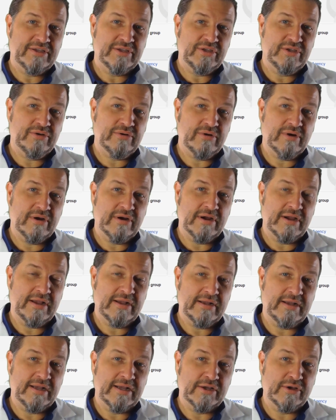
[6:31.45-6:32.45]
your
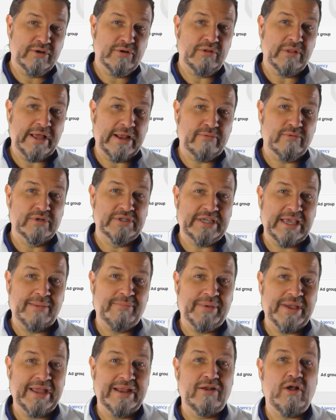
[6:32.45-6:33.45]
Google AdWords
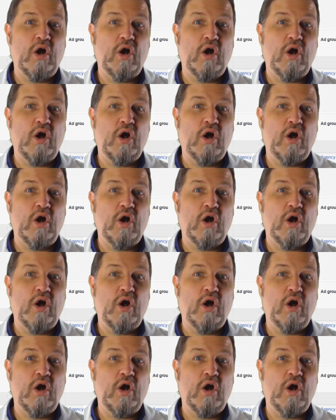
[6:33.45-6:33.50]
campaign